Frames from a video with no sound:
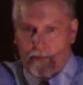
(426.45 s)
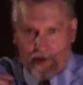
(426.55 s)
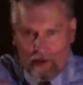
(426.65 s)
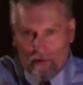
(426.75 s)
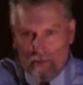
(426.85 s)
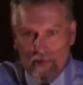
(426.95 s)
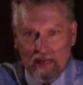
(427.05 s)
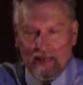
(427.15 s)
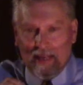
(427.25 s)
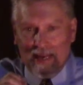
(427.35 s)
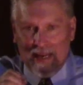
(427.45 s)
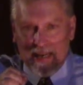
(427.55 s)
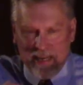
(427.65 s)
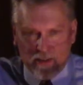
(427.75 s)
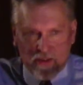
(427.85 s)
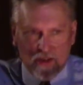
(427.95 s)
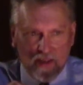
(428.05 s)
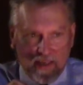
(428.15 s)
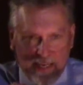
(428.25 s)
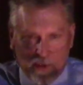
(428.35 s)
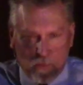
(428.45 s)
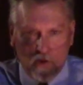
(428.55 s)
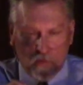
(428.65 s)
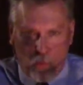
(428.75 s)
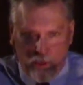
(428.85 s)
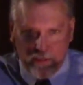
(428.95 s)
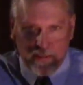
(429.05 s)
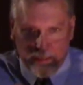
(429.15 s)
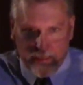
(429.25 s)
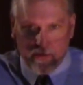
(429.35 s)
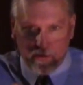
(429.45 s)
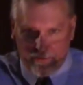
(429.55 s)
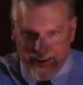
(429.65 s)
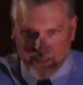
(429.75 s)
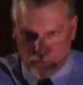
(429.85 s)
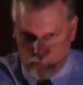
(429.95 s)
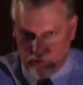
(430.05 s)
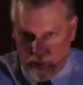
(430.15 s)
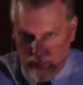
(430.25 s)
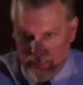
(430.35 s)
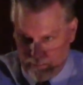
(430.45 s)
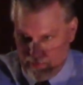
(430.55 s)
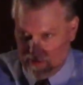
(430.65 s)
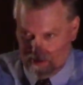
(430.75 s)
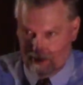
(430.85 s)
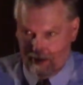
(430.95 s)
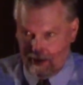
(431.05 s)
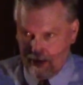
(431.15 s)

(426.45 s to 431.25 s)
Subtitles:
pyramid inch equaled 1 year of actual time.